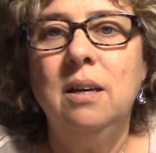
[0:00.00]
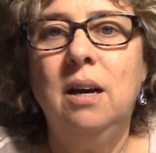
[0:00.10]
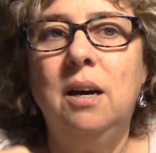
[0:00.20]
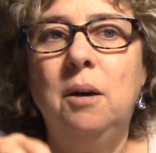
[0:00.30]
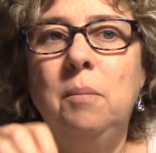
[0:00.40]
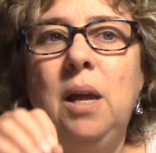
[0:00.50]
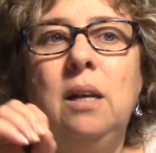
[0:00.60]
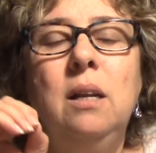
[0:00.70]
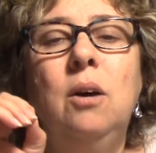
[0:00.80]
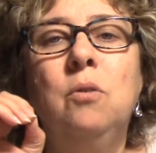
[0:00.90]

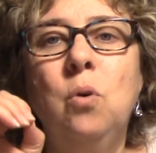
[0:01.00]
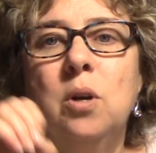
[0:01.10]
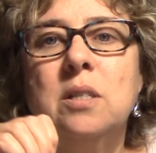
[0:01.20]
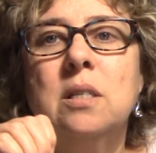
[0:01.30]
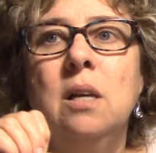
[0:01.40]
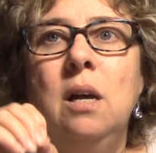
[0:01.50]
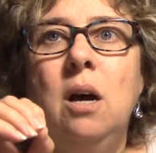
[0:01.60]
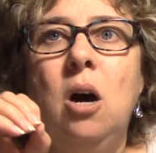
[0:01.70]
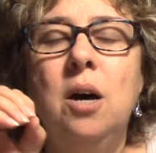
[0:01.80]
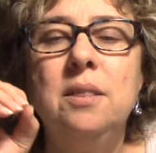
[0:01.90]
And of course,
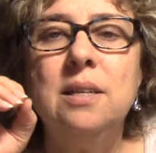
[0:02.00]
on